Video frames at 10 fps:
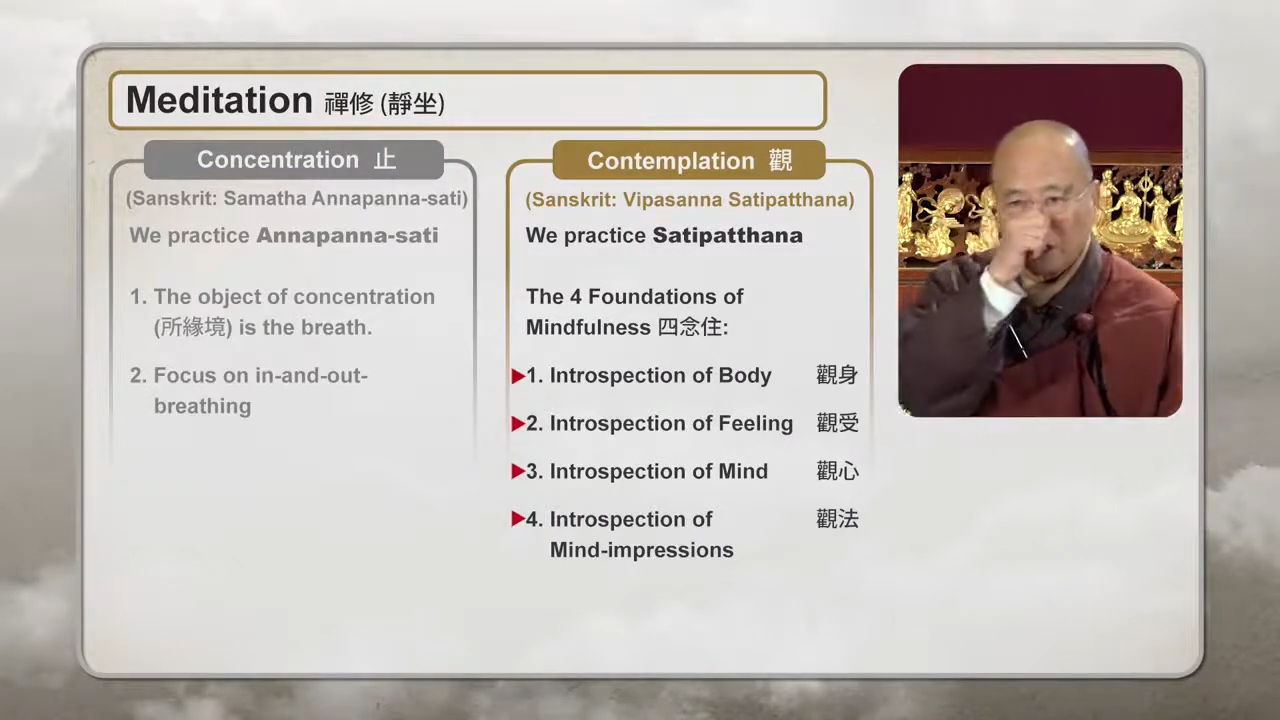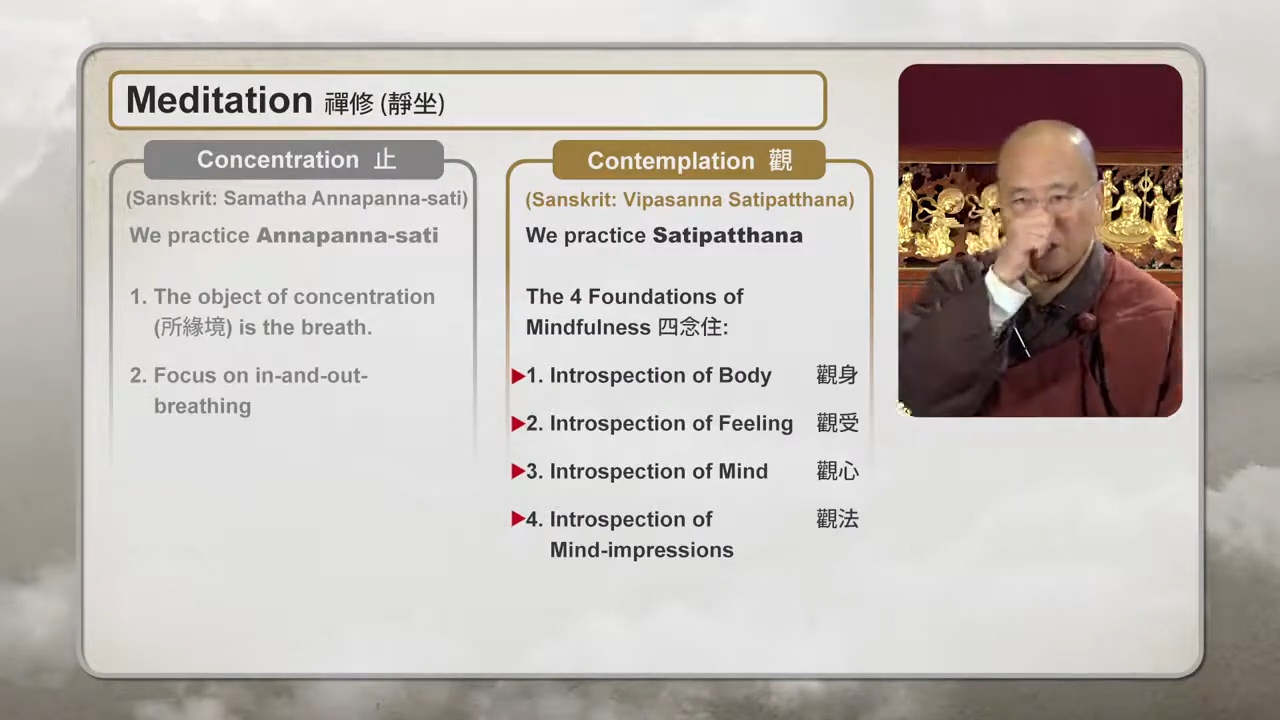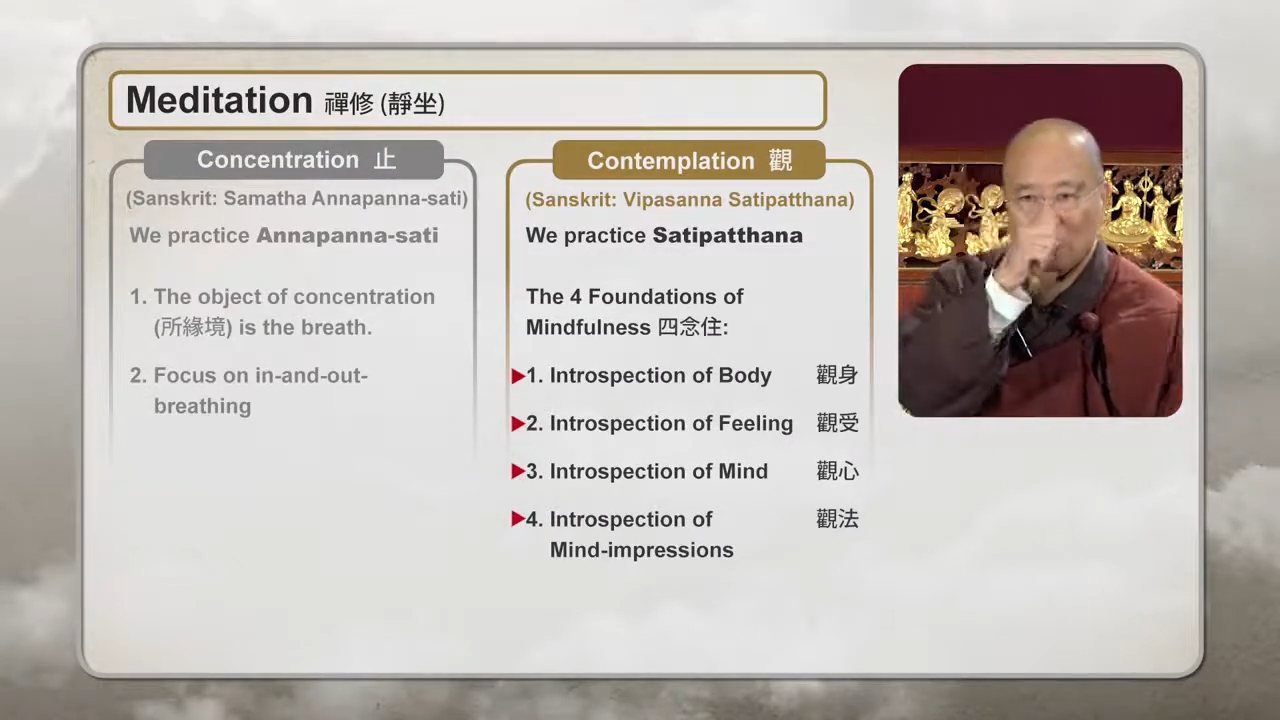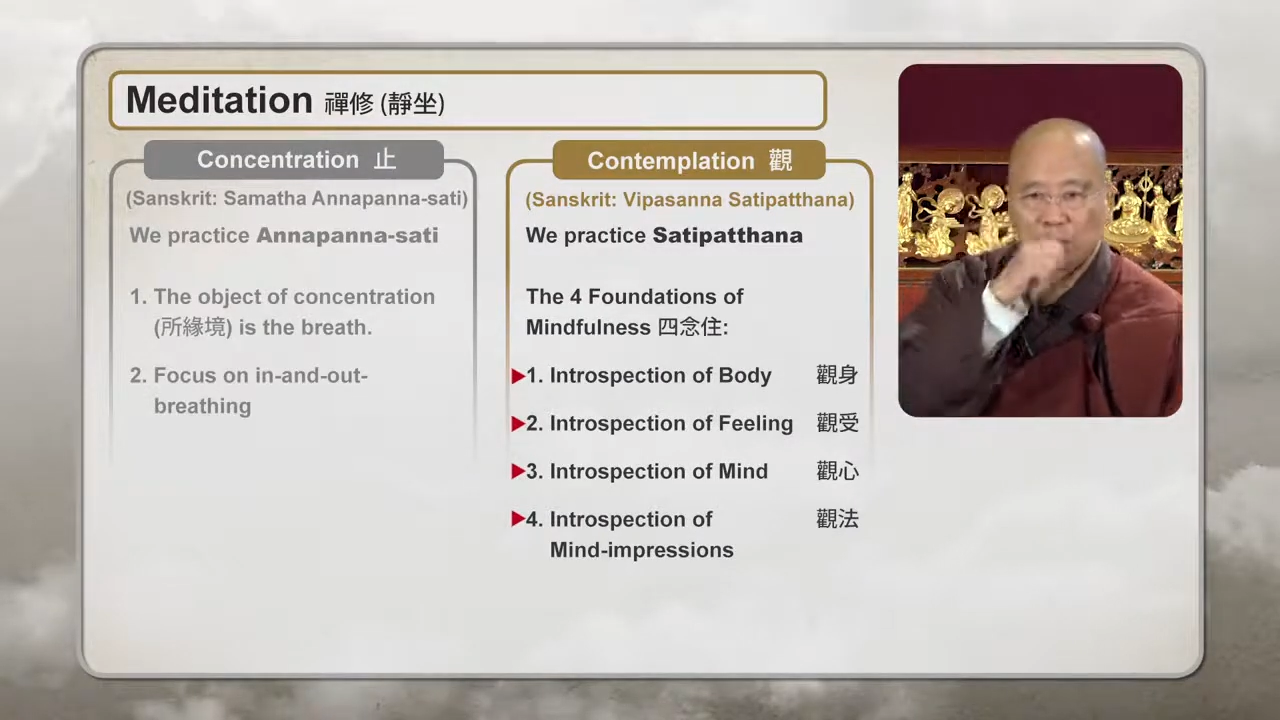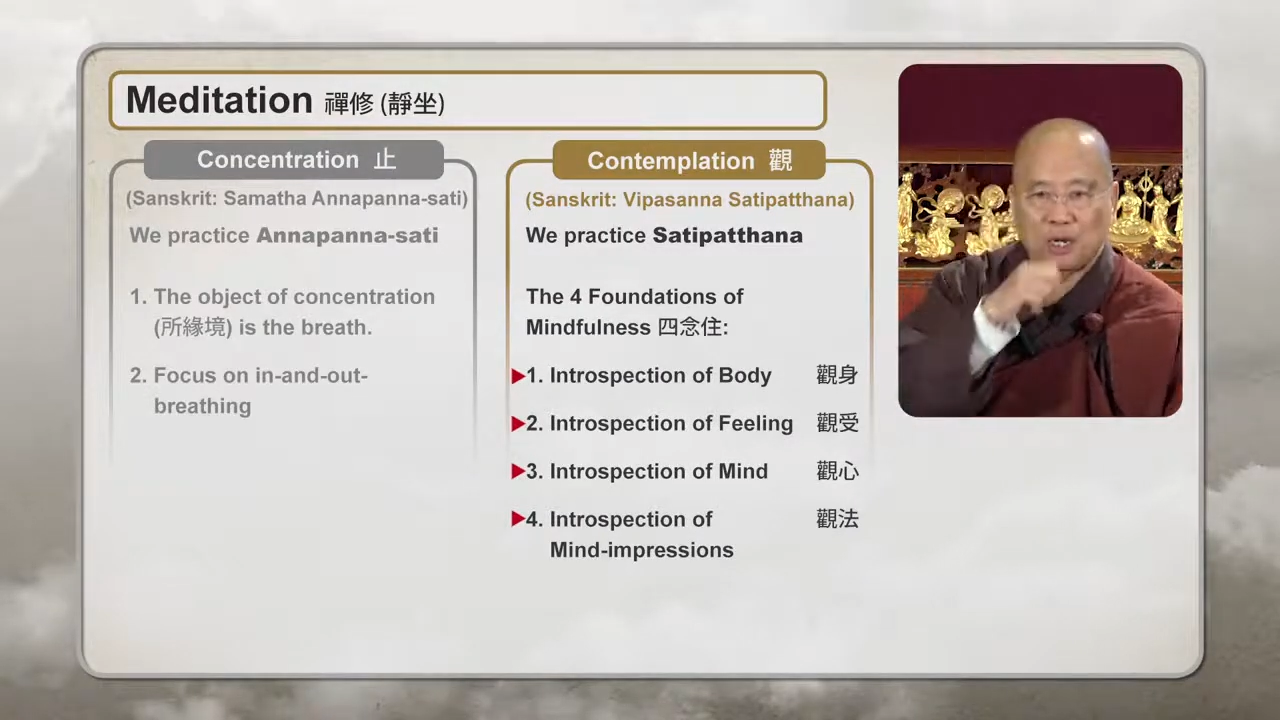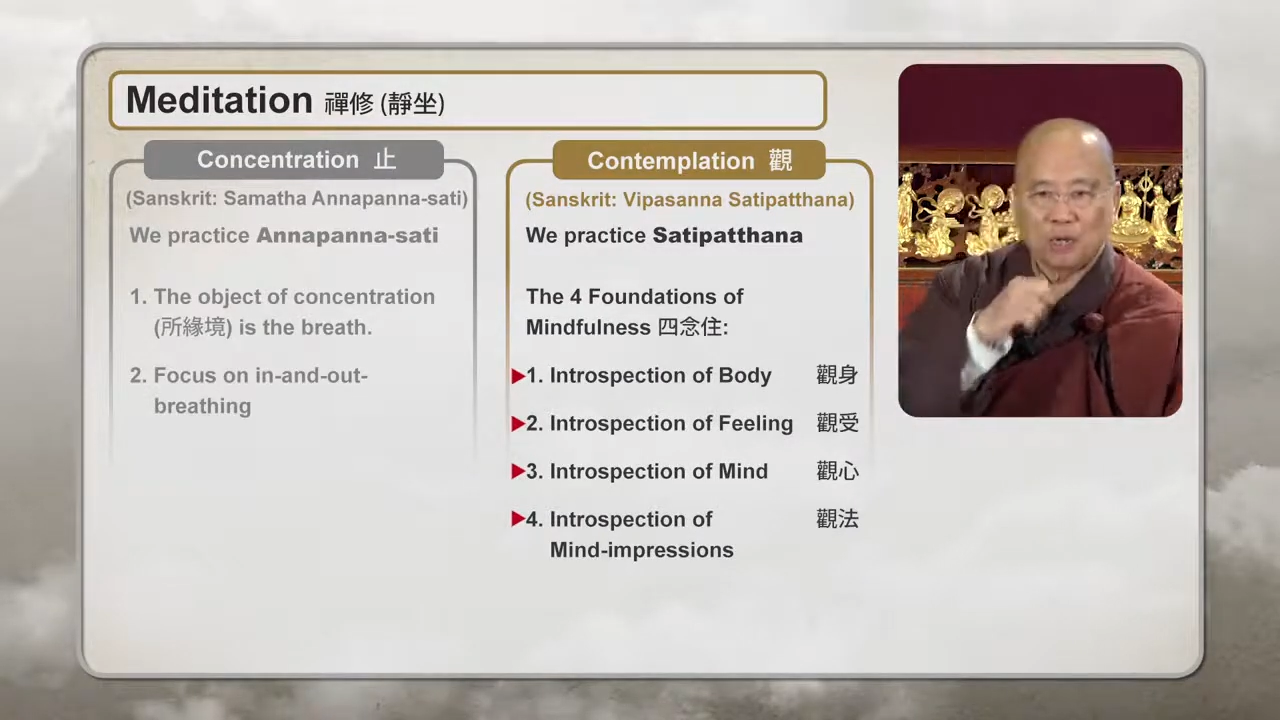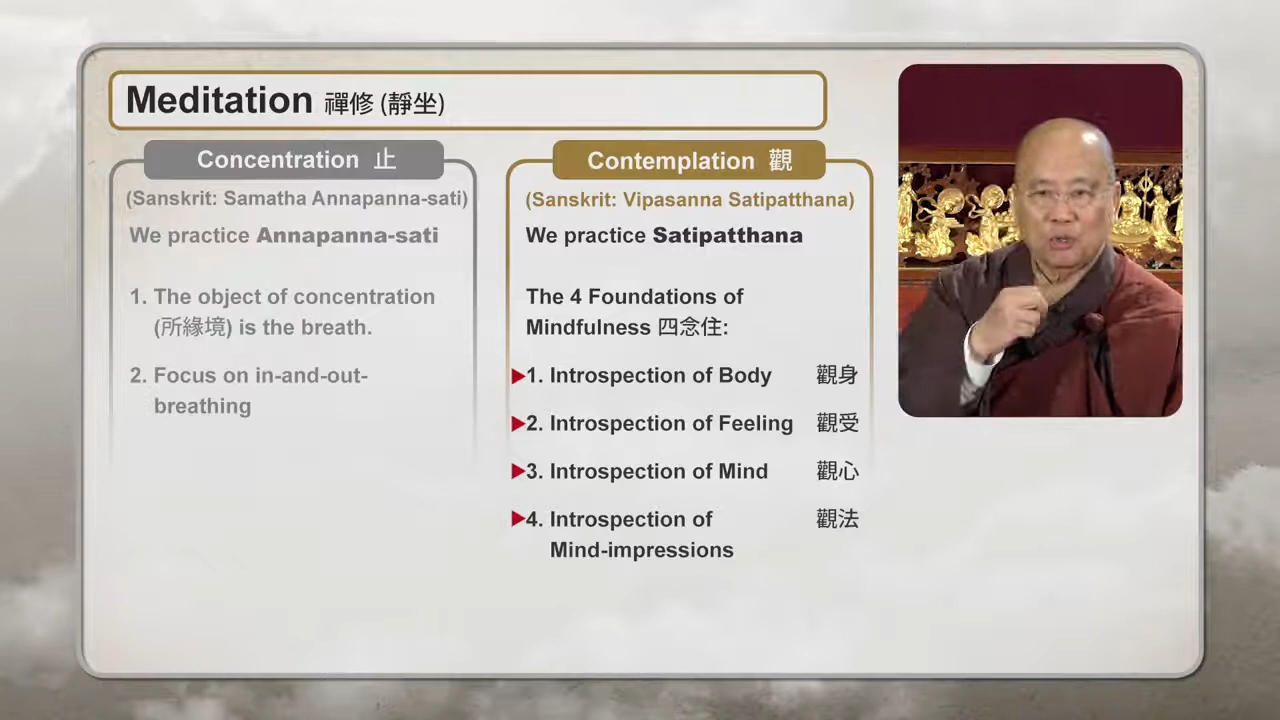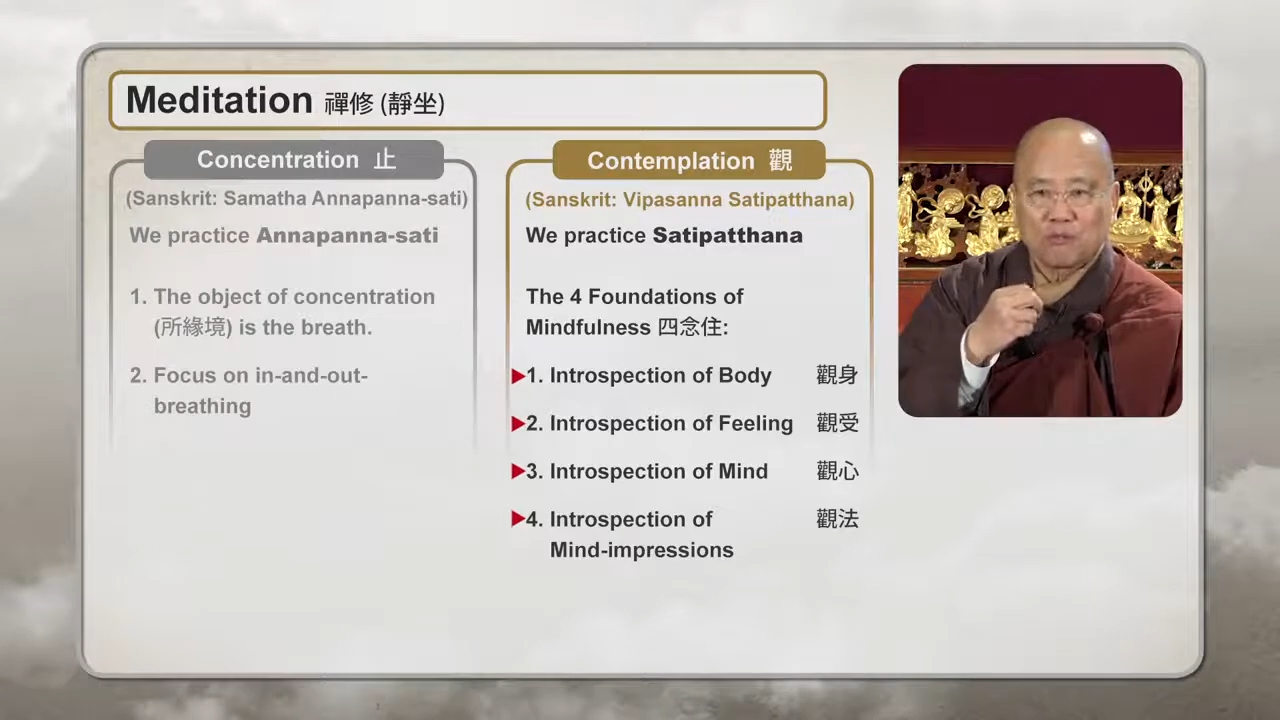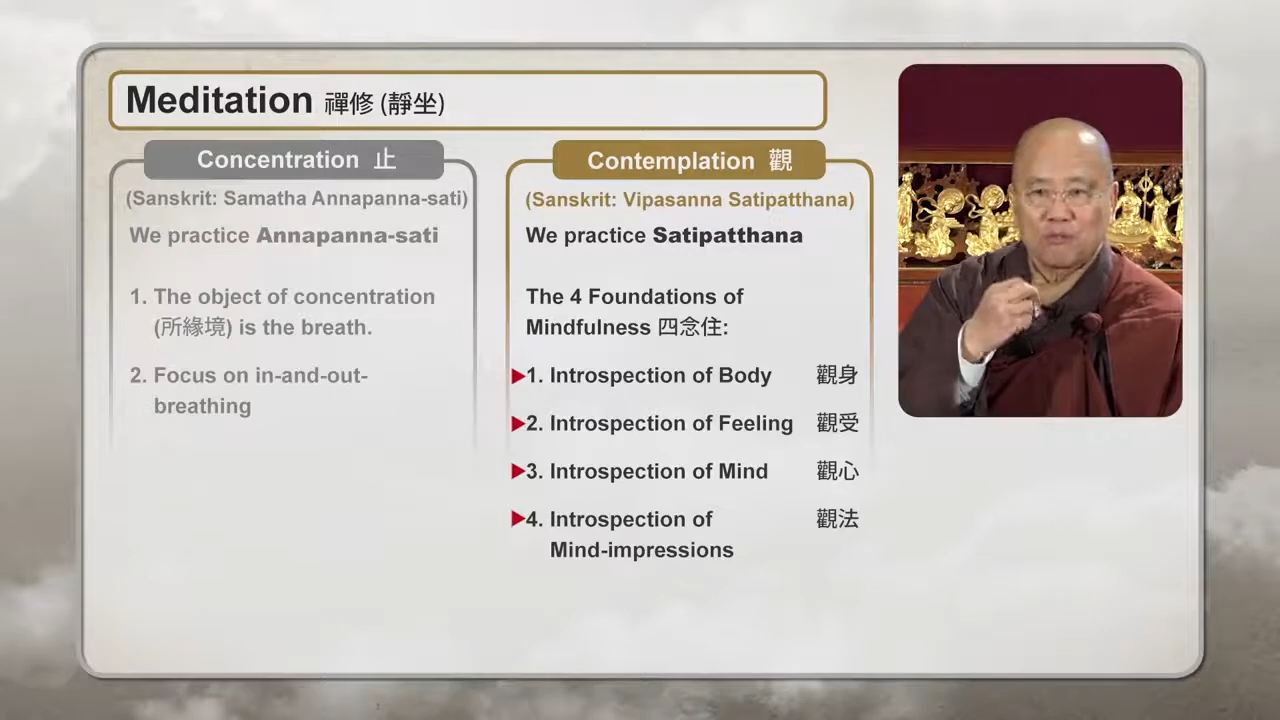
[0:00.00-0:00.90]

introspection